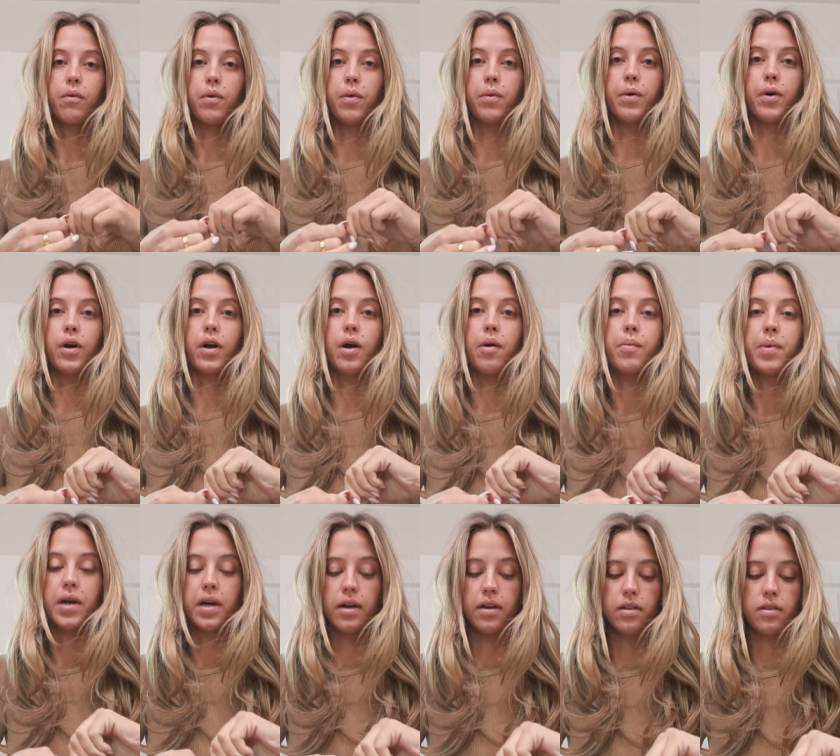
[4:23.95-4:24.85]
We woke up
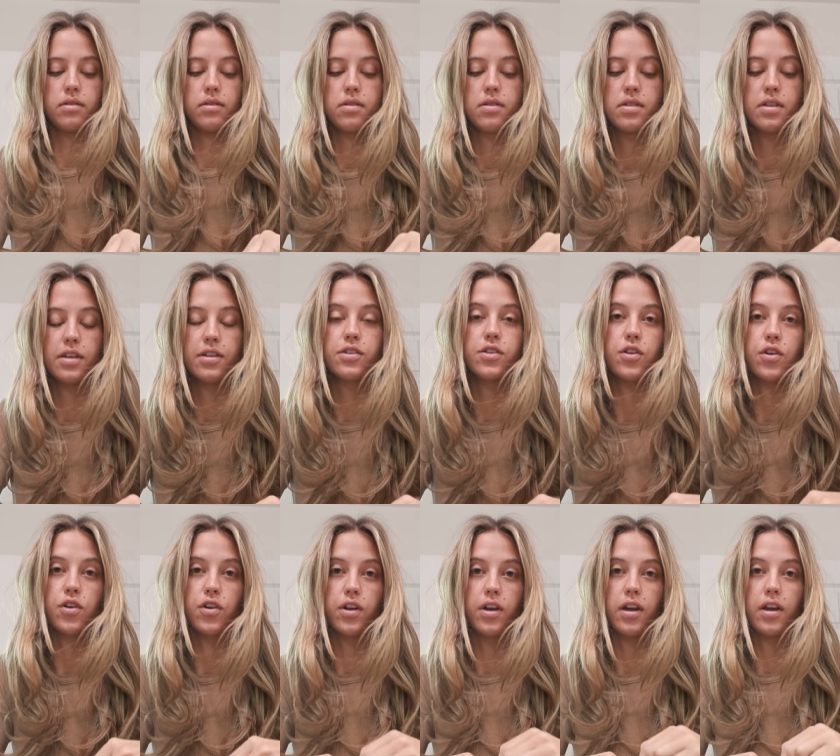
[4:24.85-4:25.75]
at
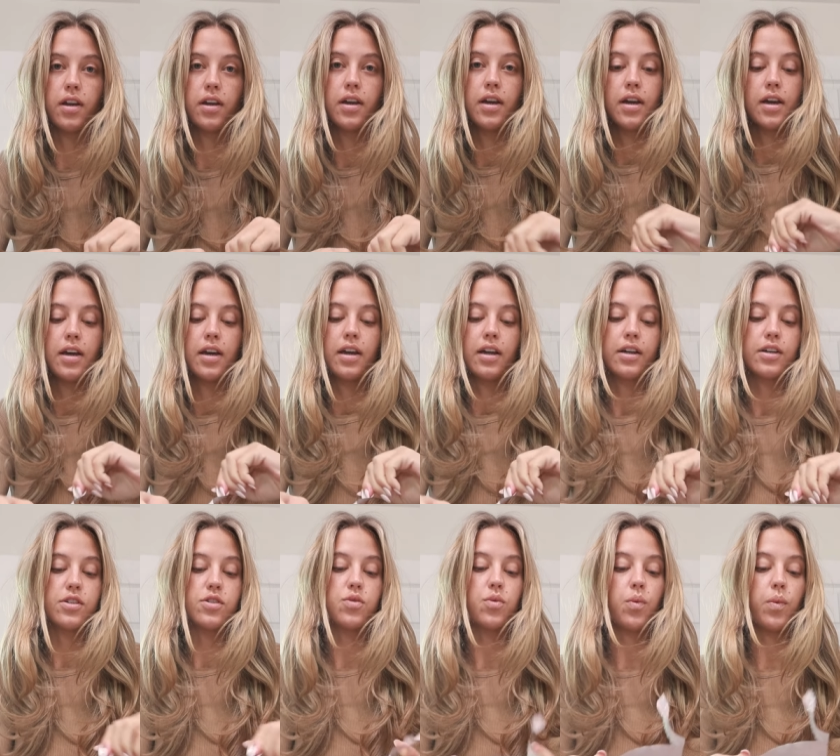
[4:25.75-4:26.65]
6.30
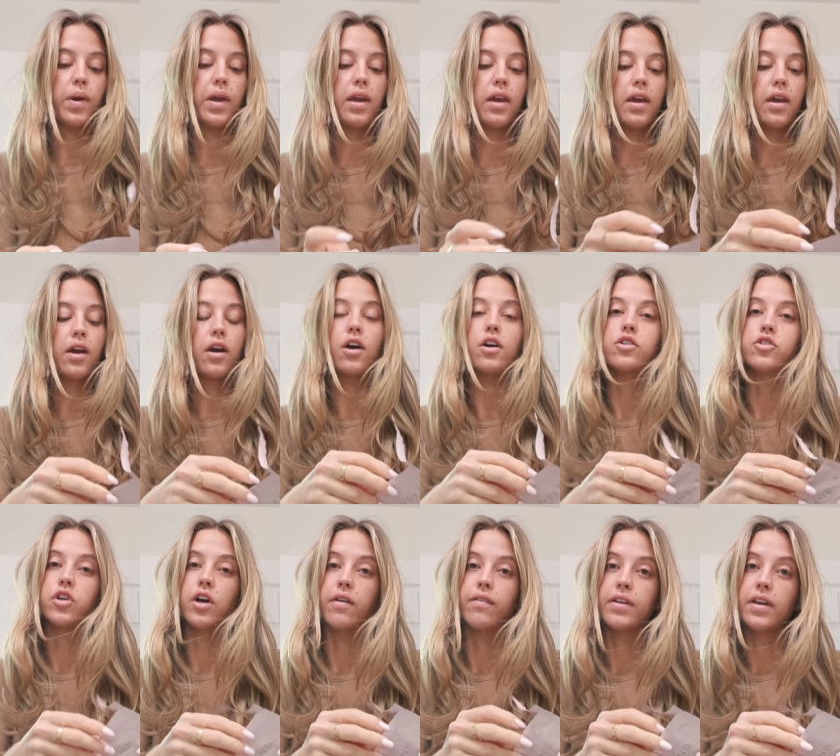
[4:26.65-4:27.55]
because we are
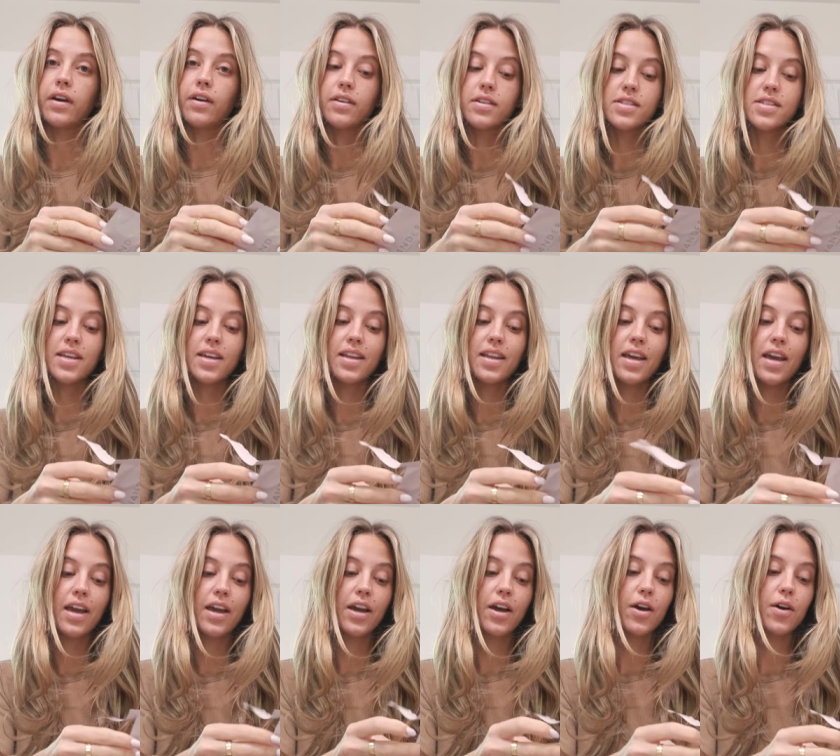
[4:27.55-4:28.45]
driving down to San
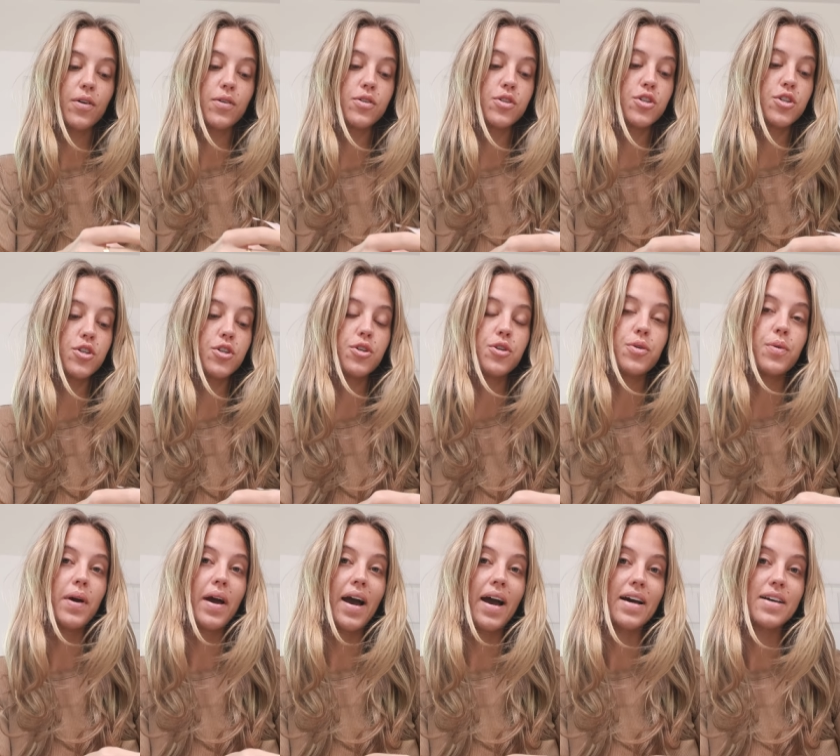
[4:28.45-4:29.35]
Diego
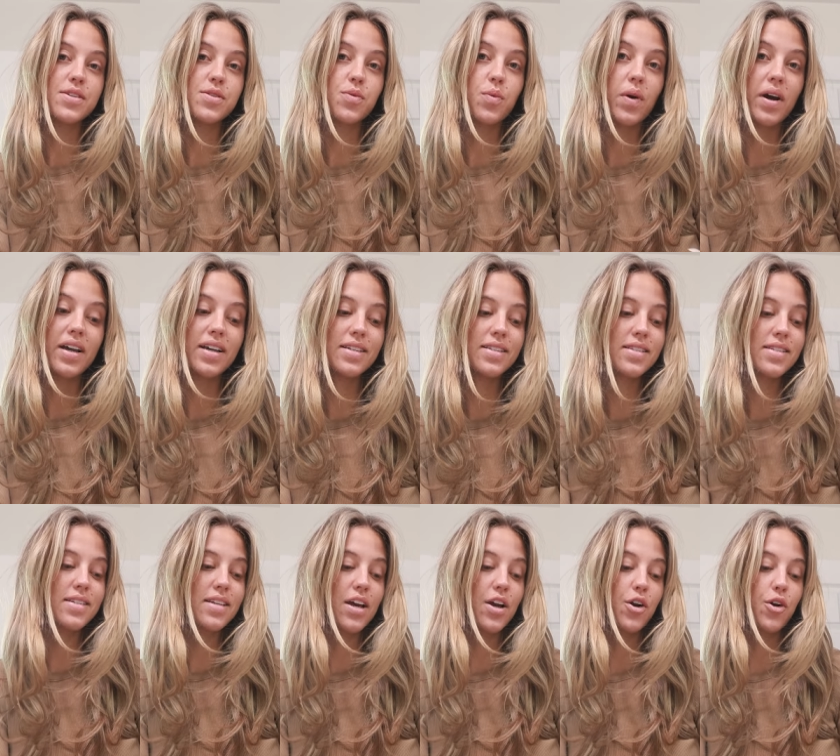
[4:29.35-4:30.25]
to ask
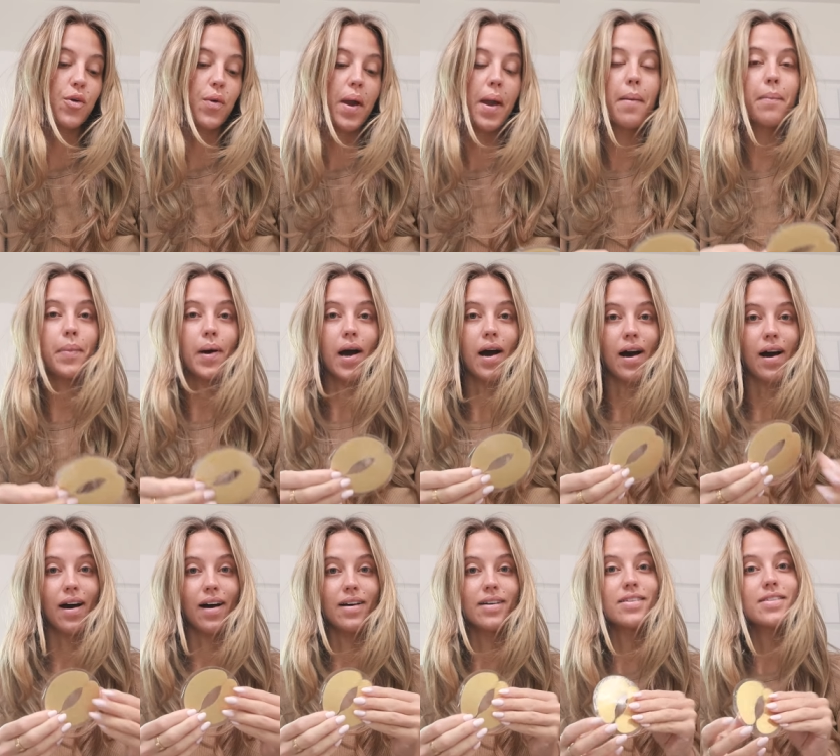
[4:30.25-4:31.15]
Wyatt's
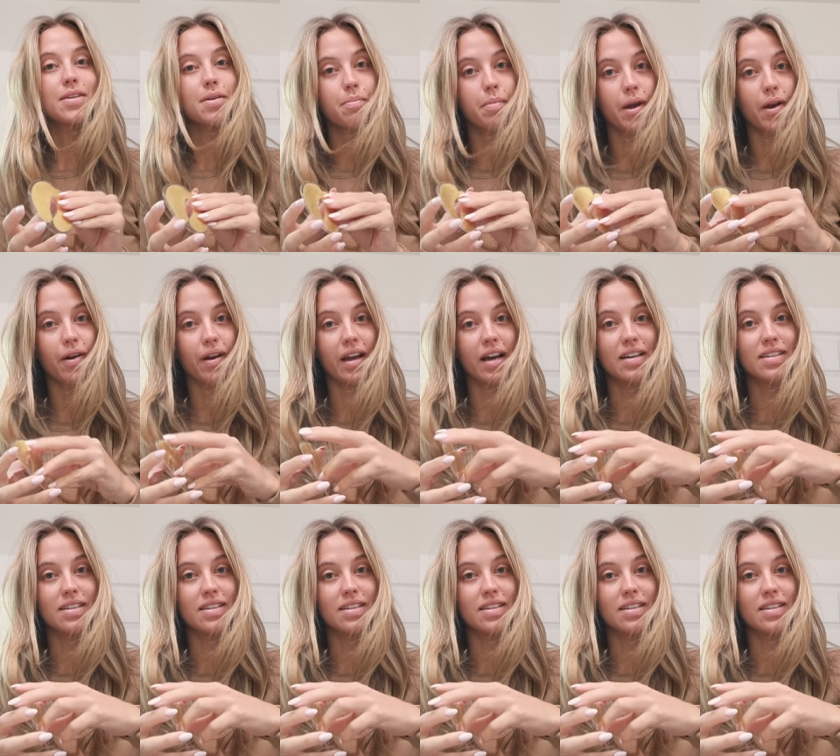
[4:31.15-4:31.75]
grandpa to marry